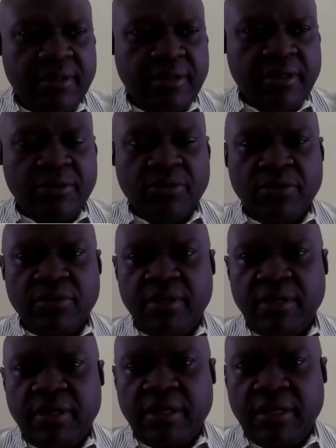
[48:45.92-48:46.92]
you know,
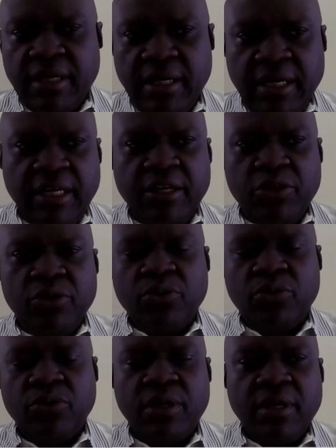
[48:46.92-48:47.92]
in
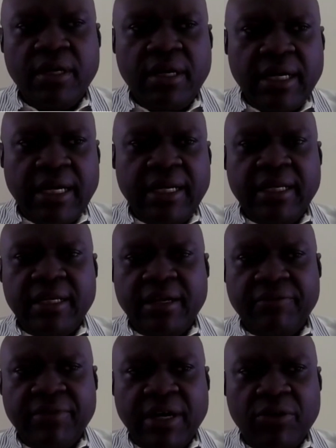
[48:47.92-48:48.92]
you and in
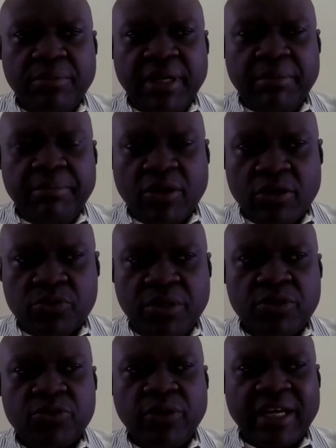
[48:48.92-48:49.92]
the environment because we
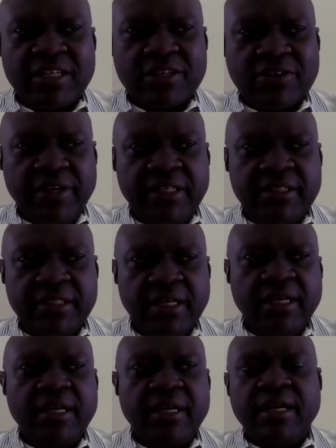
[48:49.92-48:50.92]
also excrete
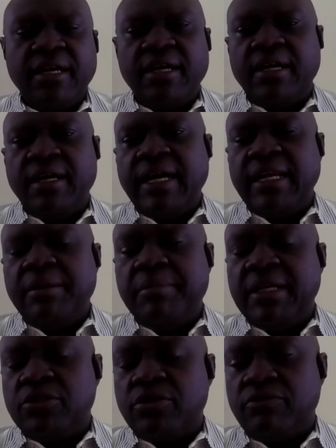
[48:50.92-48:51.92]

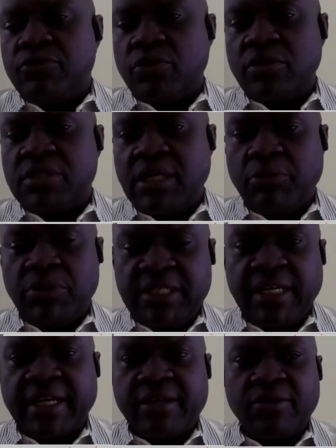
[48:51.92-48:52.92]
elements of drugs that we
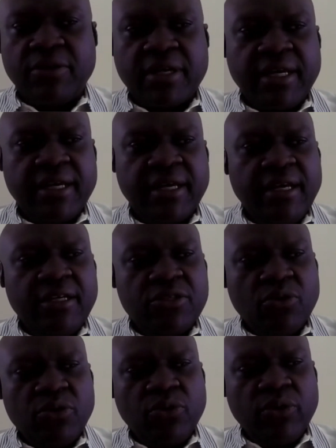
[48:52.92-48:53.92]
take. Okay,
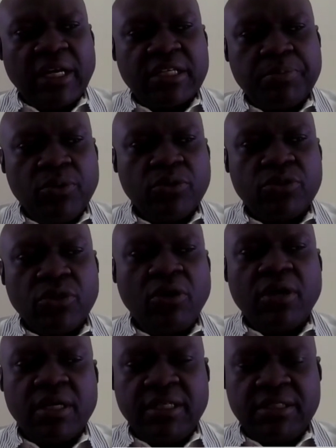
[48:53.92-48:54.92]
so you expose
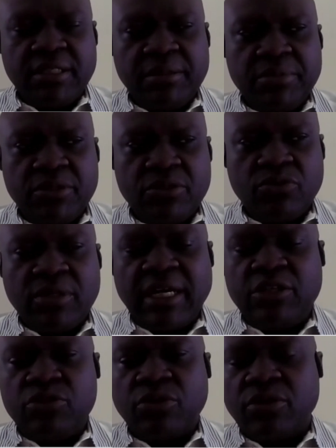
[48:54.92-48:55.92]
organisms to
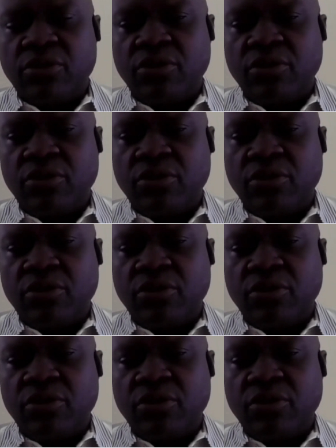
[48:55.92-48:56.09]
that drug